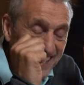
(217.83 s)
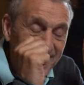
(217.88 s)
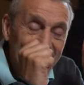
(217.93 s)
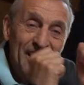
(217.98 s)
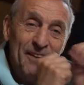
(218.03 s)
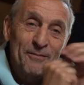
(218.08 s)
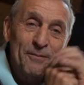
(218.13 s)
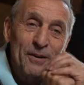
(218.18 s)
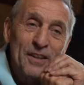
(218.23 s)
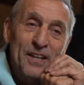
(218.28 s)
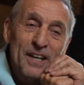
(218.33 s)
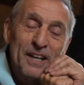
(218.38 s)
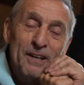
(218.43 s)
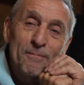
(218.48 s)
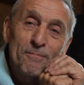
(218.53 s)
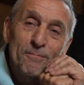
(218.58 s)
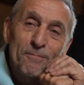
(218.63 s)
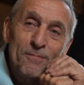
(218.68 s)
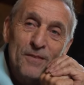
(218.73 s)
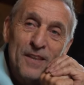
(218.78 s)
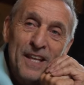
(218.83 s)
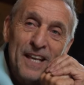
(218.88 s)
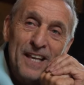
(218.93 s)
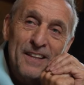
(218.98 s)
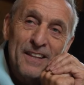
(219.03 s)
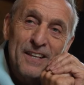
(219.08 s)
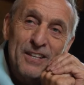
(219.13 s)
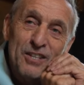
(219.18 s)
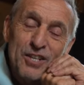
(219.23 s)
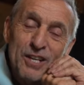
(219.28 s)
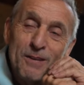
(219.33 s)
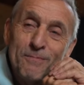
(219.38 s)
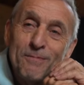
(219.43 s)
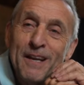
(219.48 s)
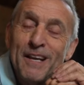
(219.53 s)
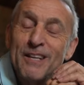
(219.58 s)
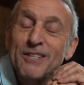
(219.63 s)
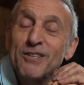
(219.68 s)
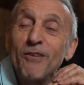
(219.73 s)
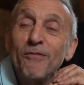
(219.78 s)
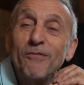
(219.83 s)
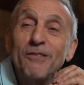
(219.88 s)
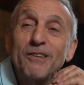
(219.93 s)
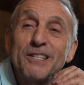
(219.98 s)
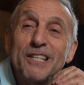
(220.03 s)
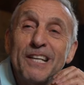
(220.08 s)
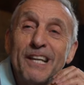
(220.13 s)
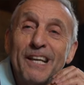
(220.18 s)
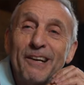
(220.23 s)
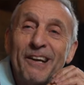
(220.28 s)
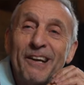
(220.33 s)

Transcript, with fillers: But the, the, the GPS, obviously,